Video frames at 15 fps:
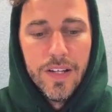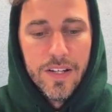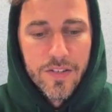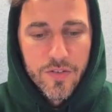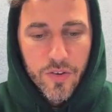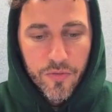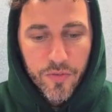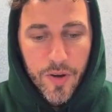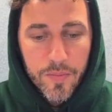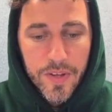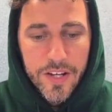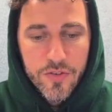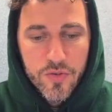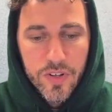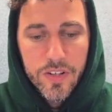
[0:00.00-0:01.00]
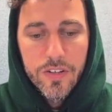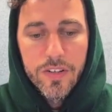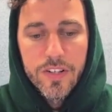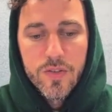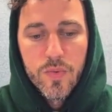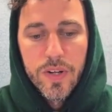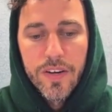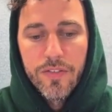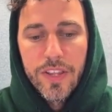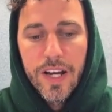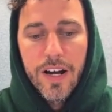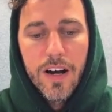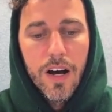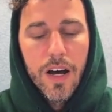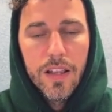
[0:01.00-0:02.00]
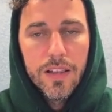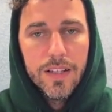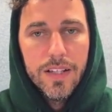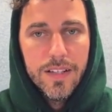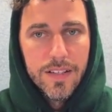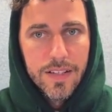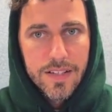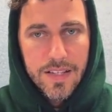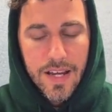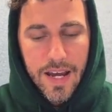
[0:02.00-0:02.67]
So from that trigger, it's whenever that hot lead gets